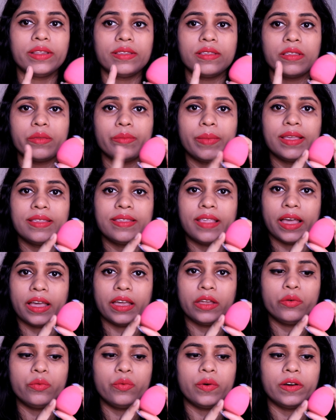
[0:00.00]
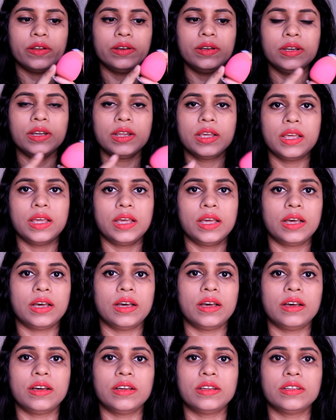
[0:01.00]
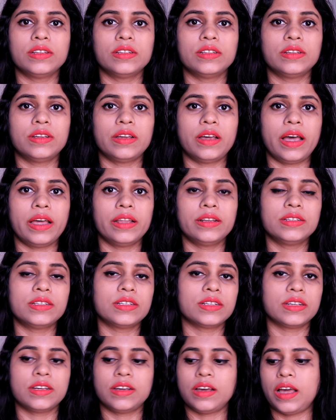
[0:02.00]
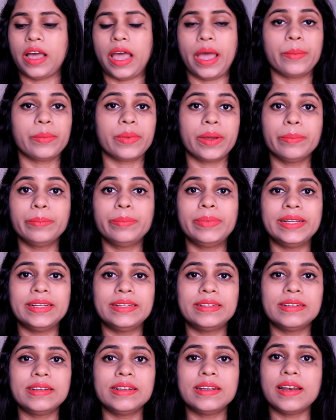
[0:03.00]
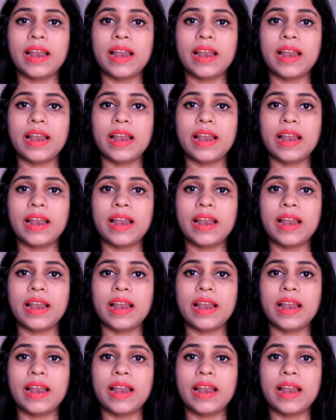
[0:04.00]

This is my second one, and I'm completely